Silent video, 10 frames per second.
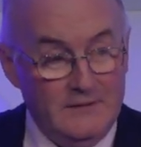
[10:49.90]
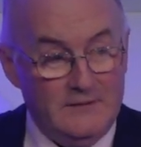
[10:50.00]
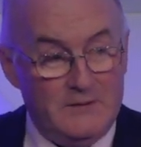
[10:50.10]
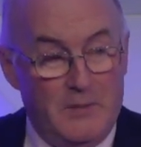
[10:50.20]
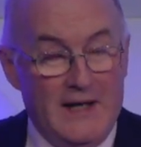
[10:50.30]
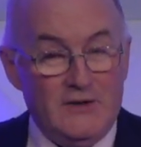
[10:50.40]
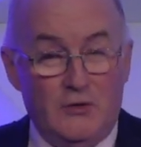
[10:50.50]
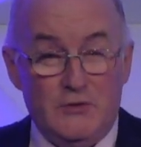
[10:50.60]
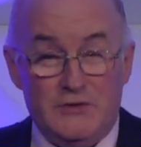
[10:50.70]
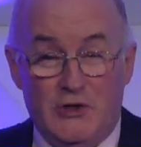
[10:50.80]
The bad
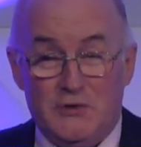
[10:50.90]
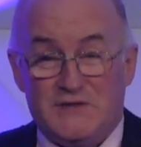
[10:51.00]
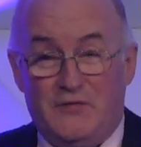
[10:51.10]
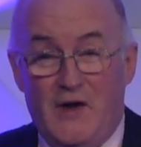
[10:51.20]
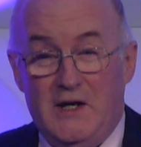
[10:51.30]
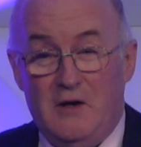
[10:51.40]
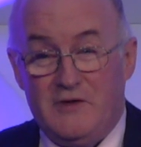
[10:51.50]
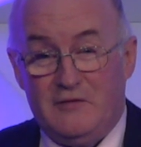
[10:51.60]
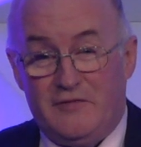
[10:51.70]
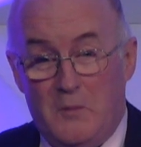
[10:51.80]
news for any of
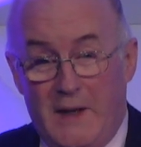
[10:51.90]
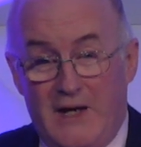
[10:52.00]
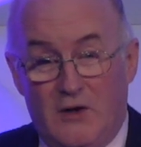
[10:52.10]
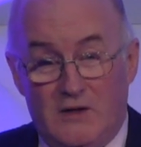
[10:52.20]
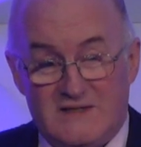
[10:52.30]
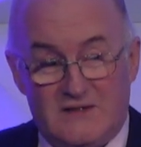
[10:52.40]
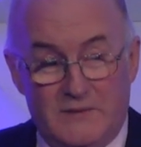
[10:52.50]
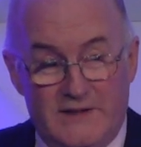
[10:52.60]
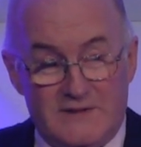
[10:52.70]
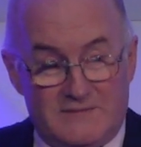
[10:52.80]
you from Mayo also
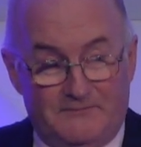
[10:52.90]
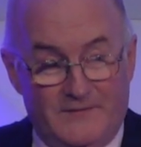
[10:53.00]
is